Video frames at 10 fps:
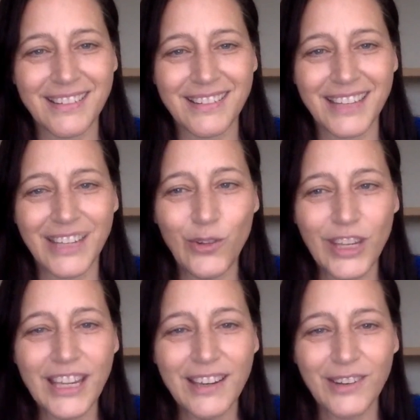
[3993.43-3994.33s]
you
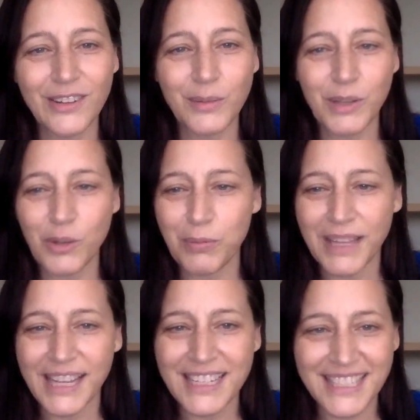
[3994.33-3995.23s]
yield when you
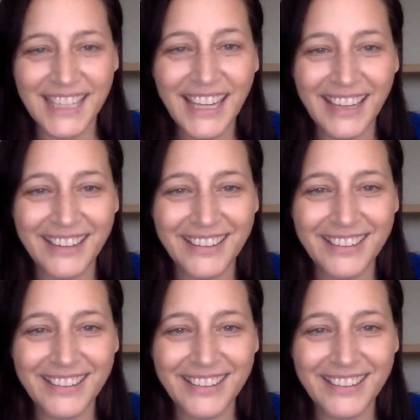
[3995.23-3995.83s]
plant seed.